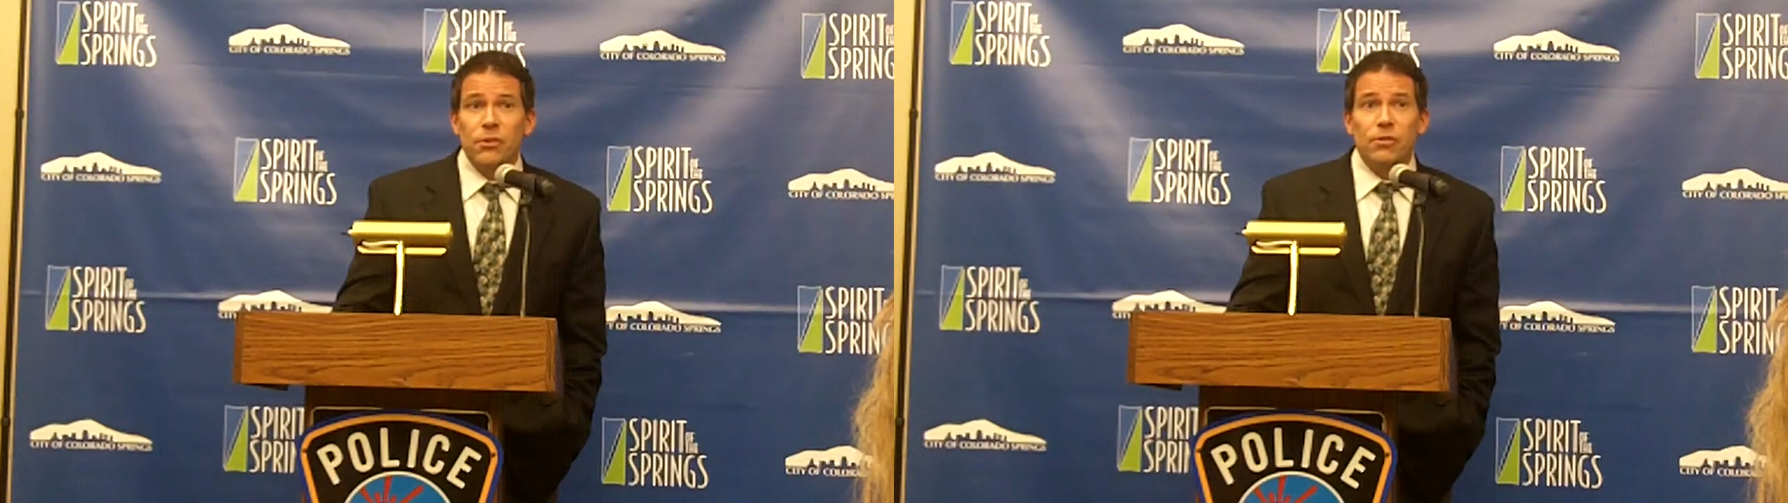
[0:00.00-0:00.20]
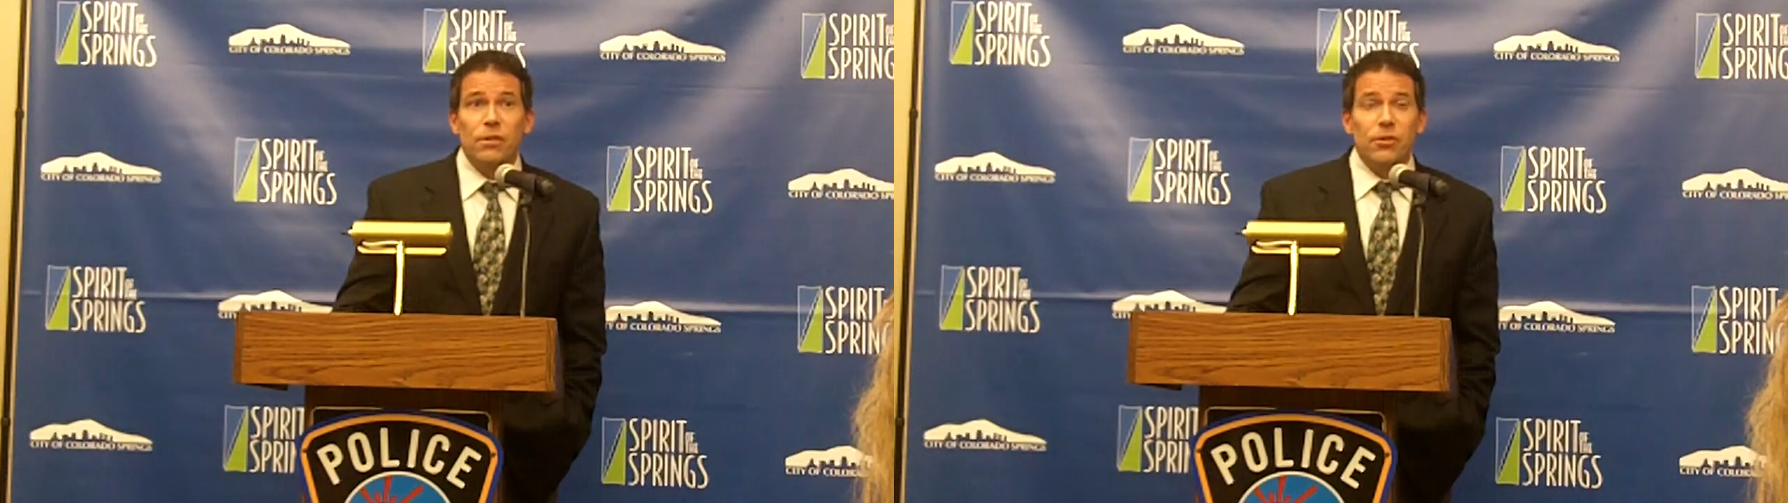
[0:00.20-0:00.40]

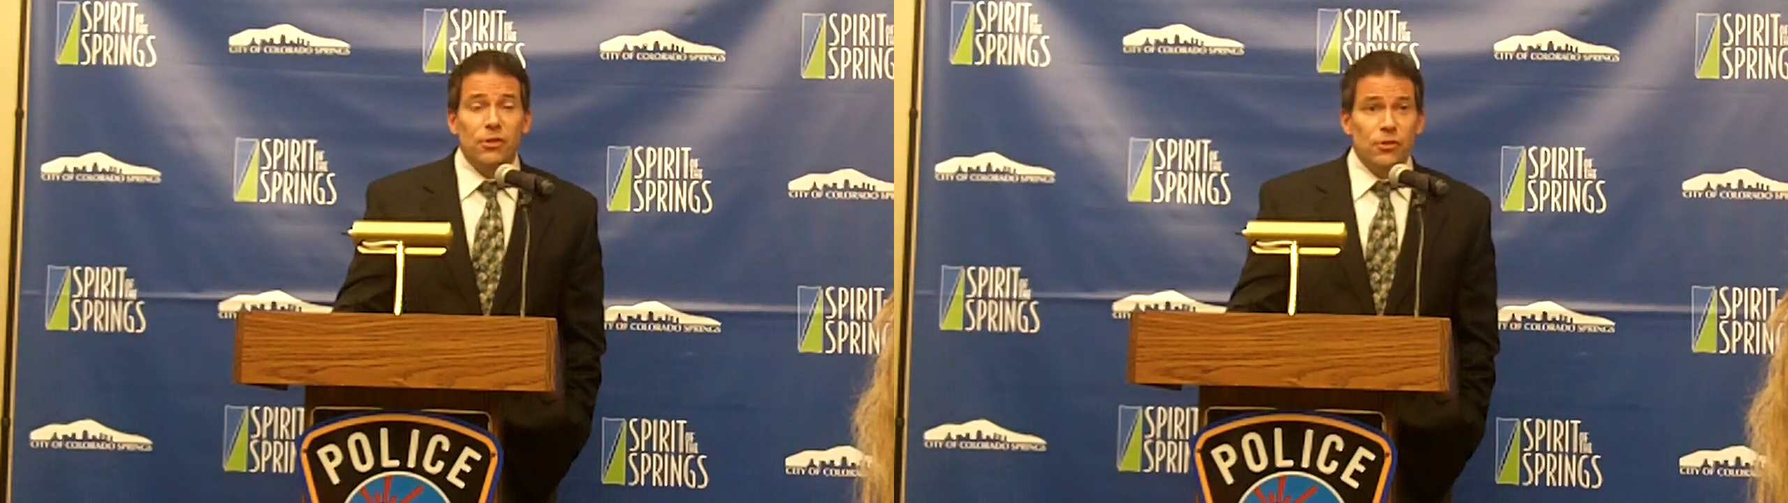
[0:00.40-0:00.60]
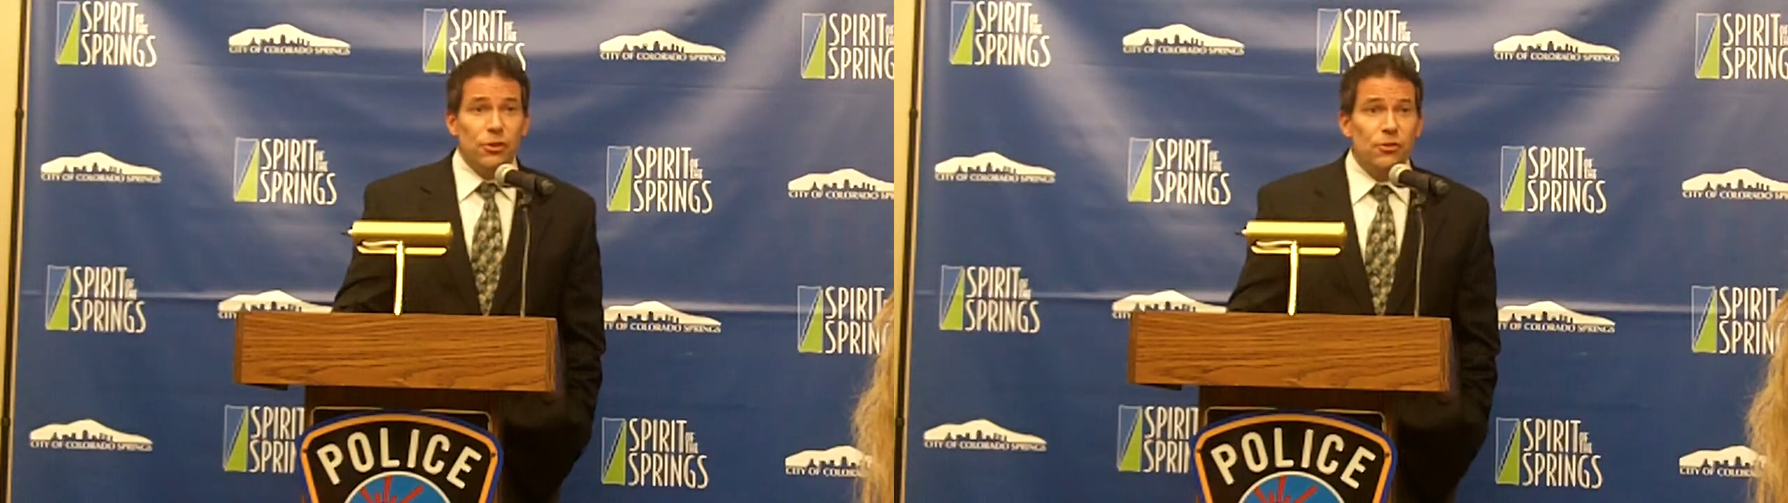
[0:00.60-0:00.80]
These
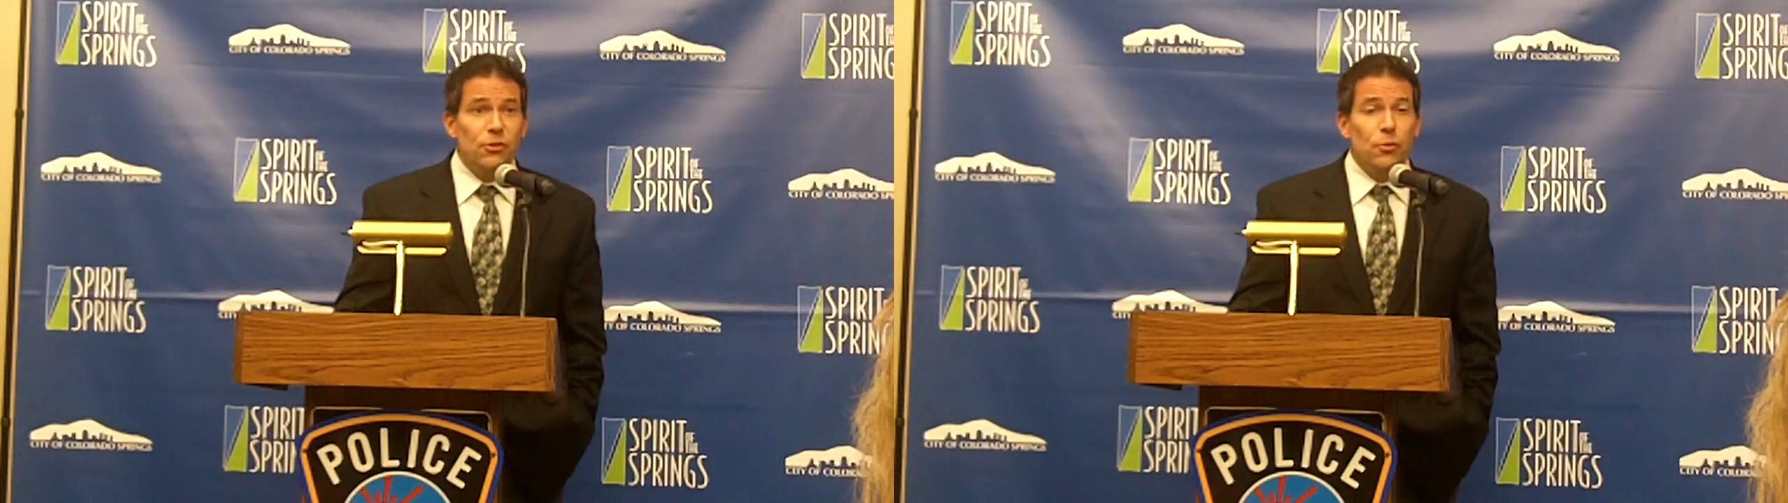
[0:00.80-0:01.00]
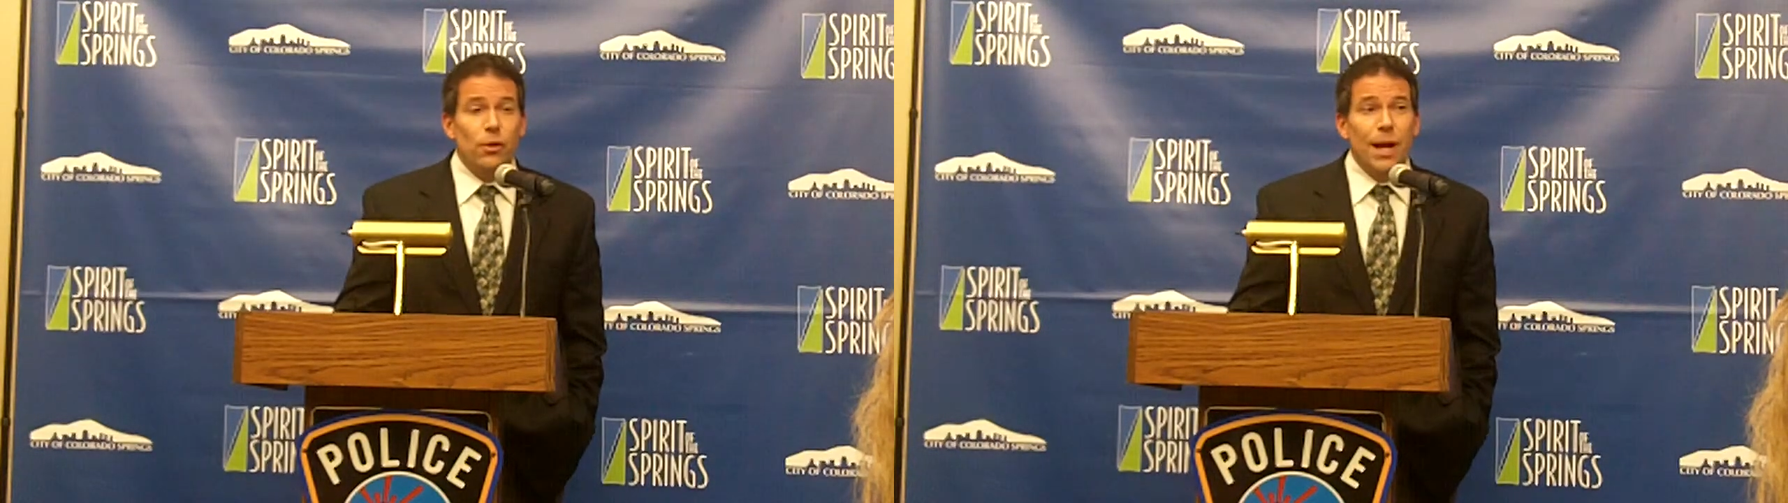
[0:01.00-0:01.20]

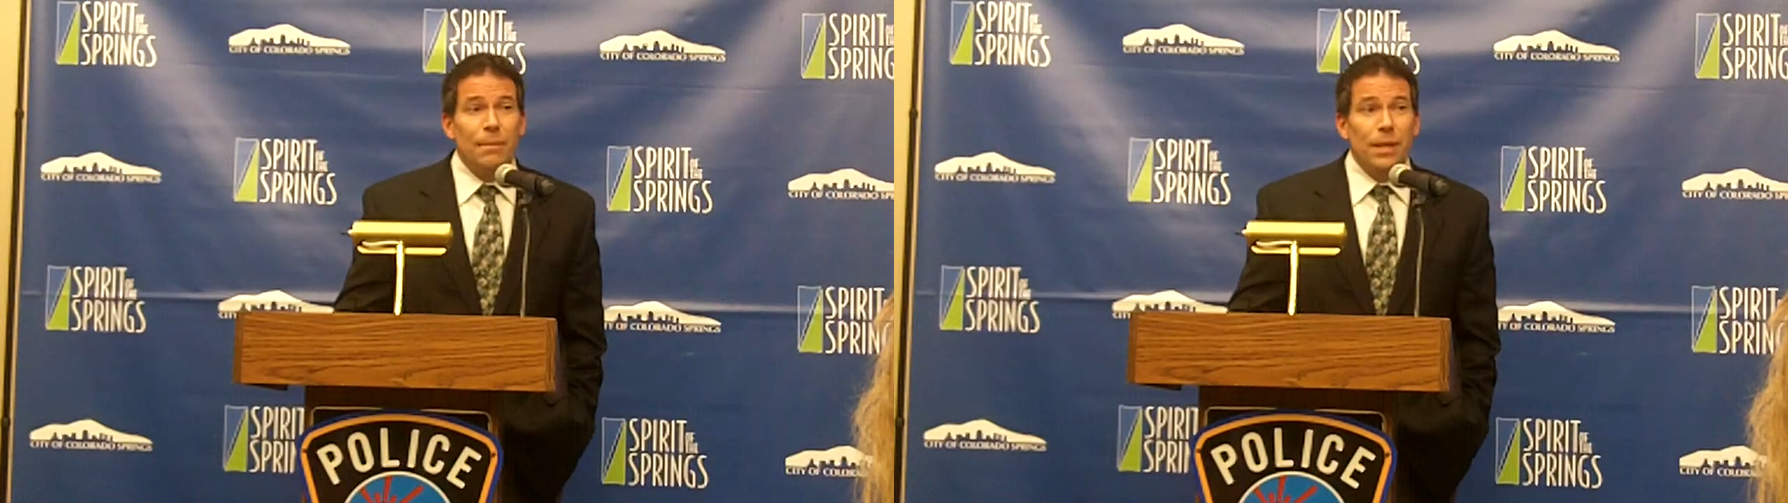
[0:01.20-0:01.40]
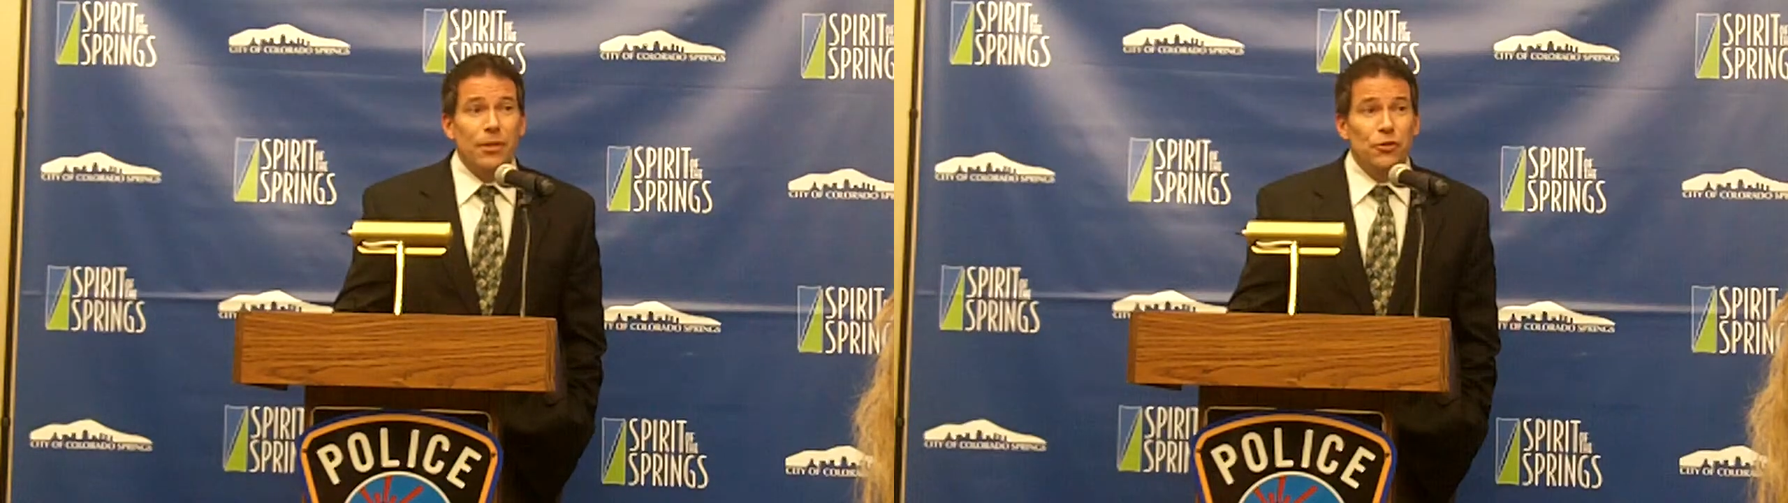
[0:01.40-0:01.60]
decisions were
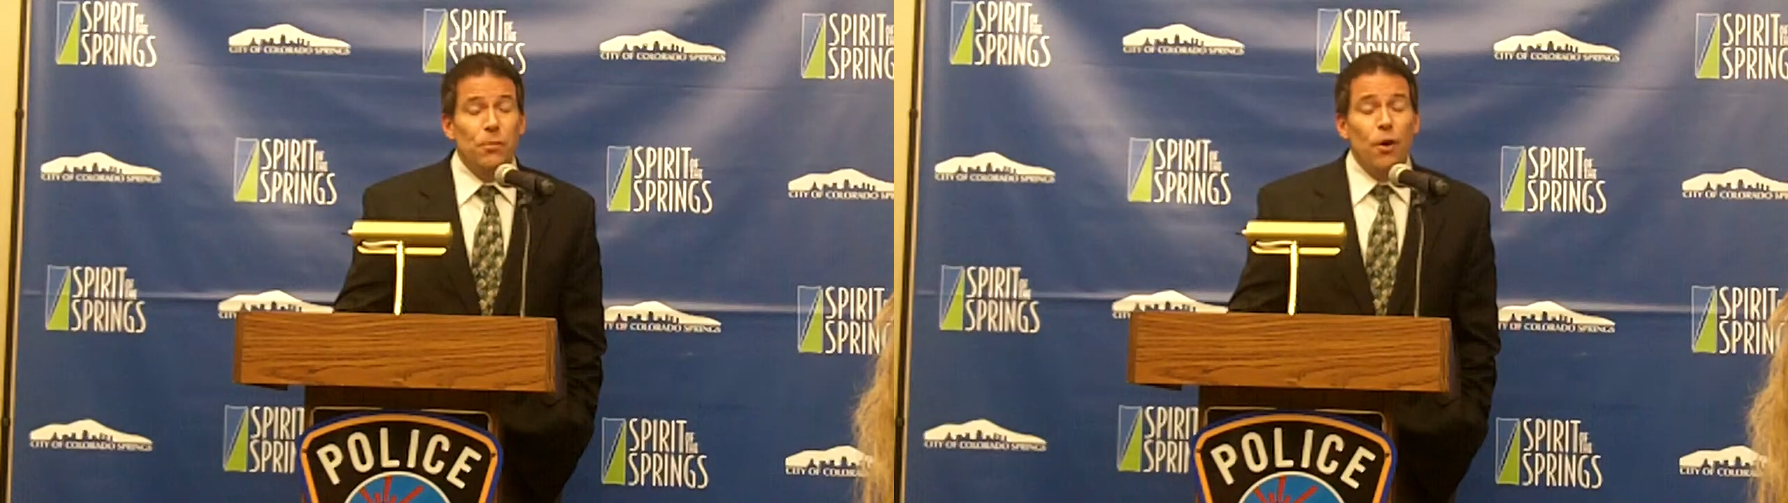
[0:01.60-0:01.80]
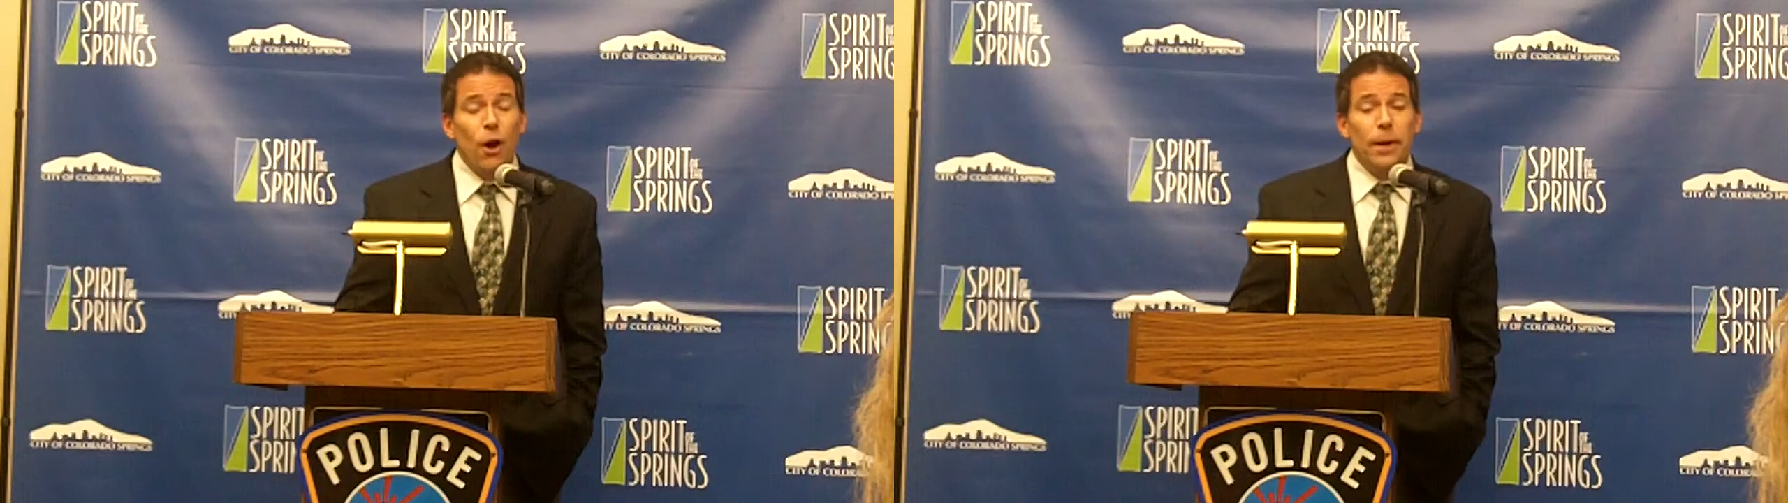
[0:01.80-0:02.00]
not based
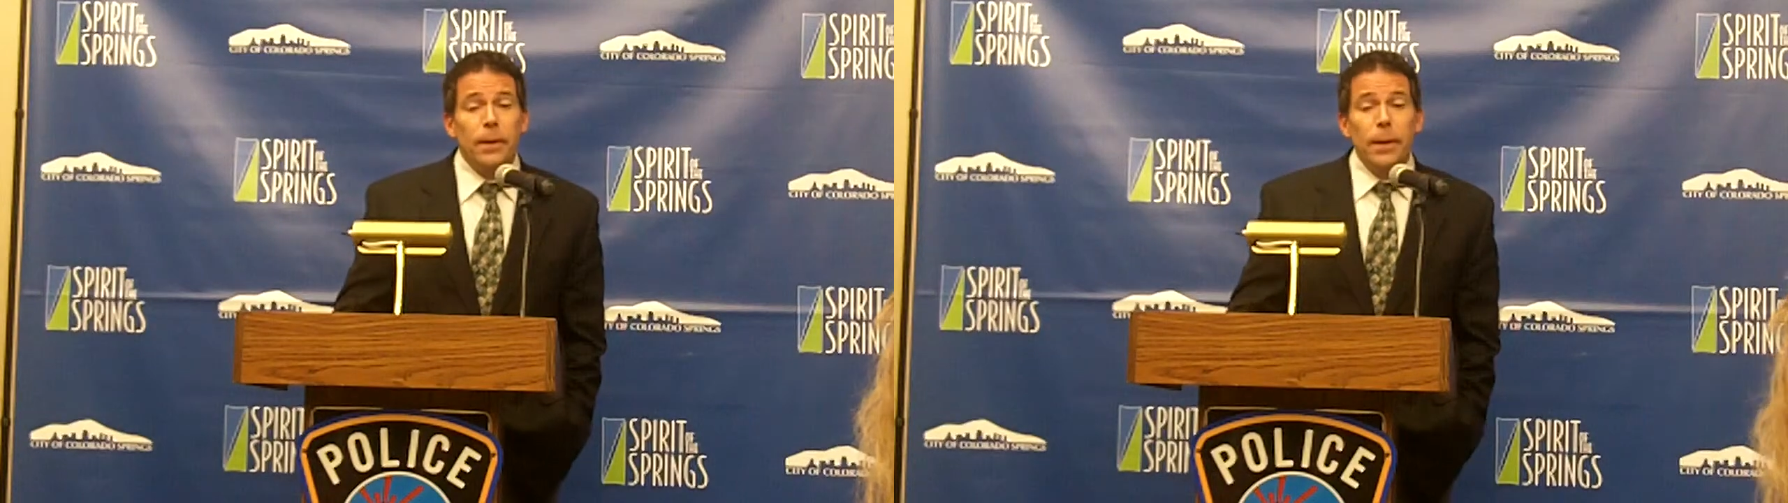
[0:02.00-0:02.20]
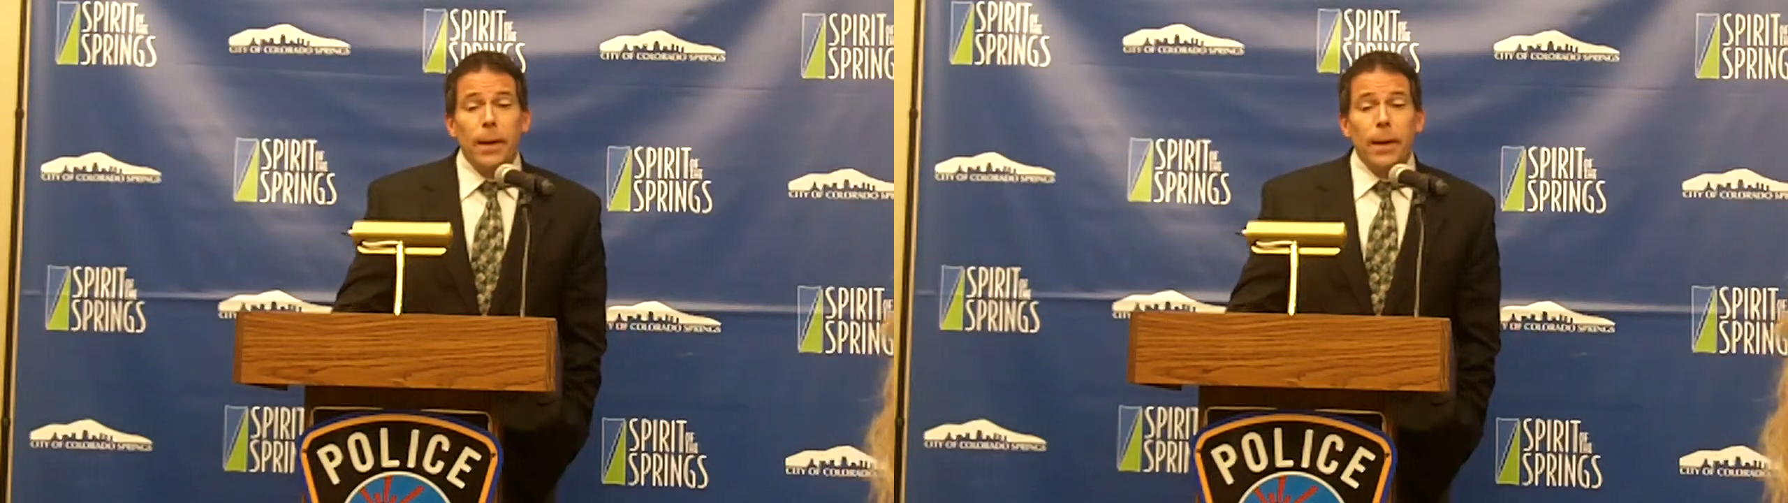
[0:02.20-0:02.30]
upon